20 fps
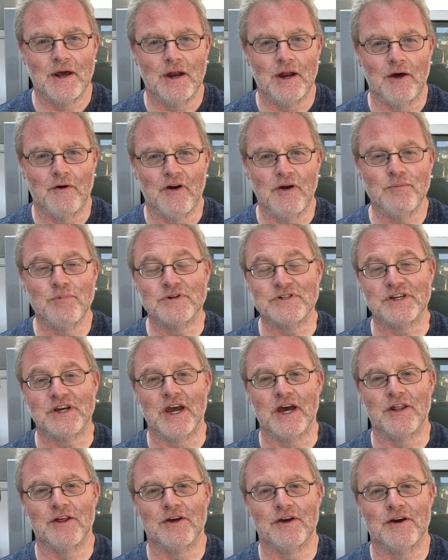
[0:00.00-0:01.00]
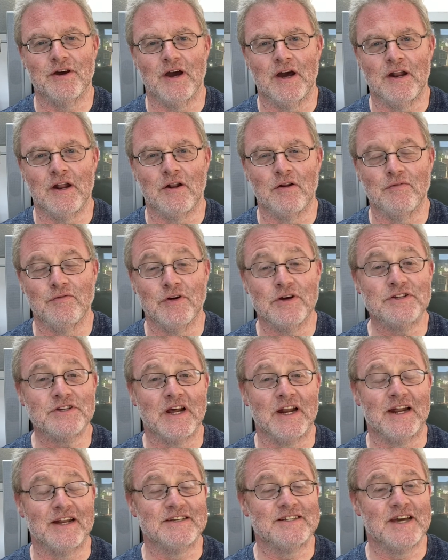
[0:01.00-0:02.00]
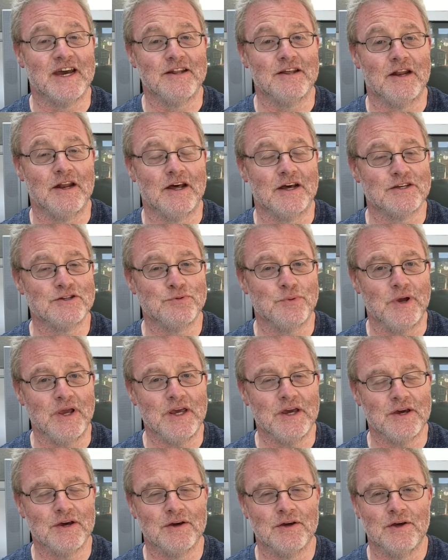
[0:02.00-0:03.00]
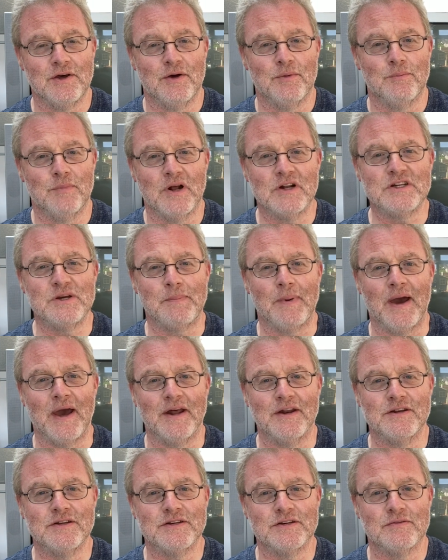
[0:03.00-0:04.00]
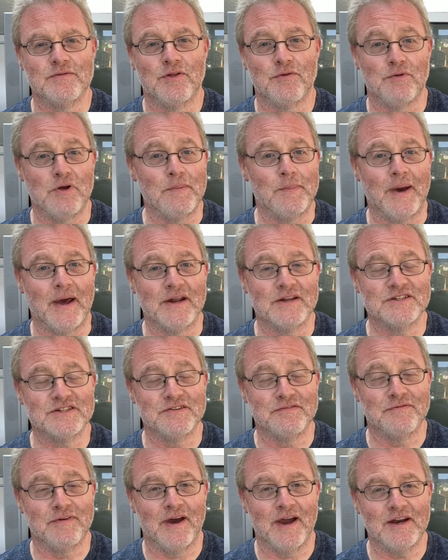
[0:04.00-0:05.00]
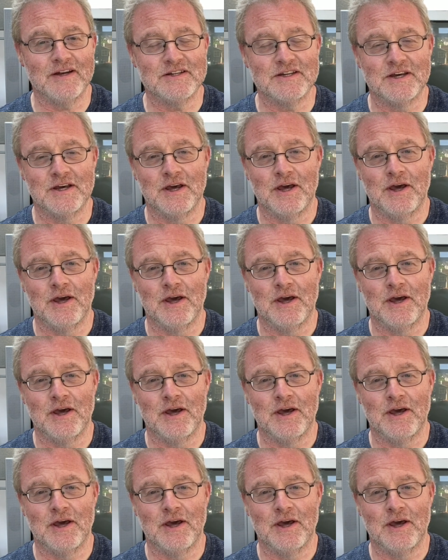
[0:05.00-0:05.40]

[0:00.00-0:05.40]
Now, I put together a little vertical antenna last week, multi-band, three bands in fact,